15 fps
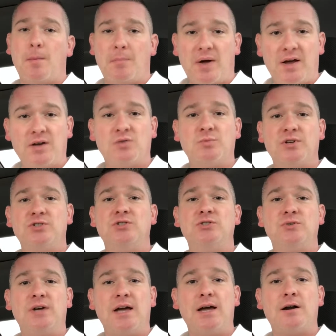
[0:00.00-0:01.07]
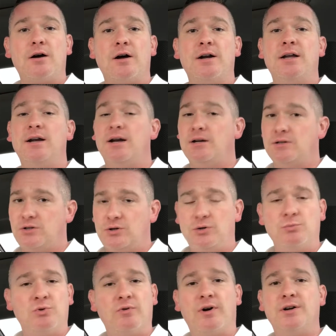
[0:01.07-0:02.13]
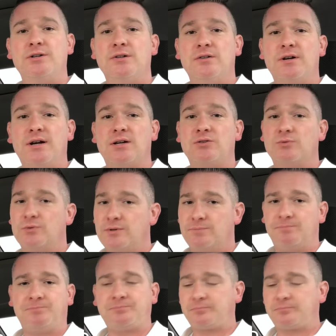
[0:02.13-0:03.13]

Pay as much as you can on it so you move on to the next one.